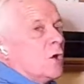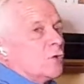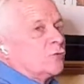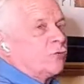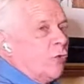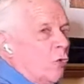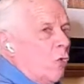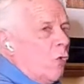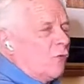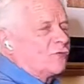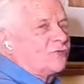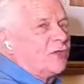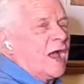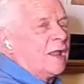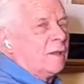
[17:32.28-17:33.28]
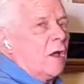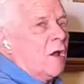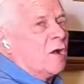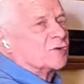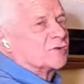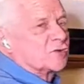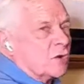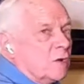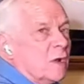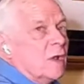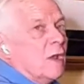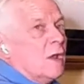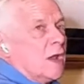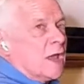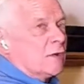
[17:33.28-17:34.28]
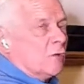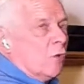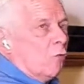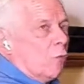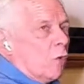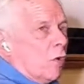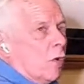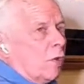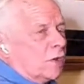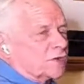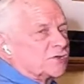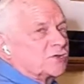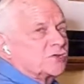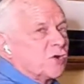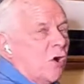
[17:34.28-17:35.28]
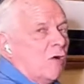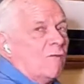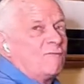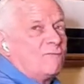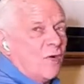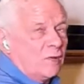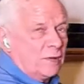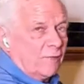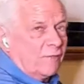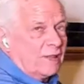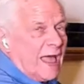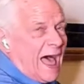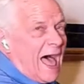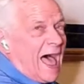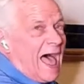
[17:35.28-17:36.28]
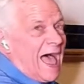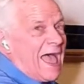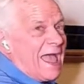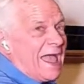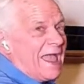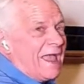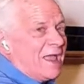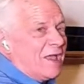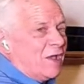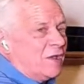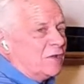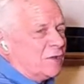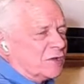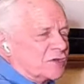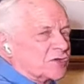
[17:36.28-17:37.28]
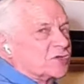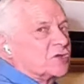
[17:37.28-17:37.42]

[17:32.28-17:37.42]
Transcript: truth tellers in a world so full of lies.